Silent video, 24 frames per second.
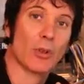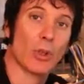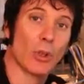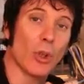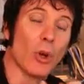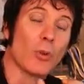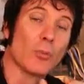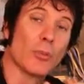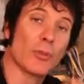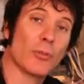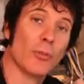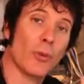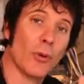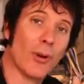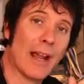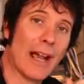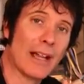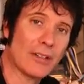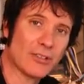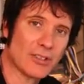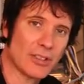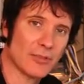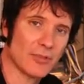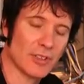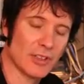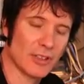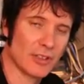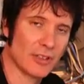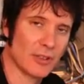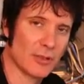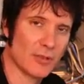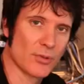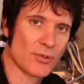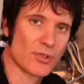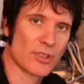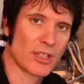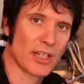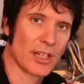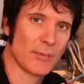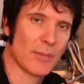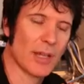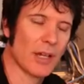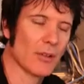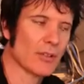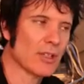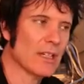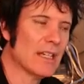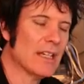long before active EQs
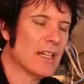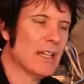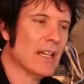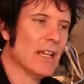came out.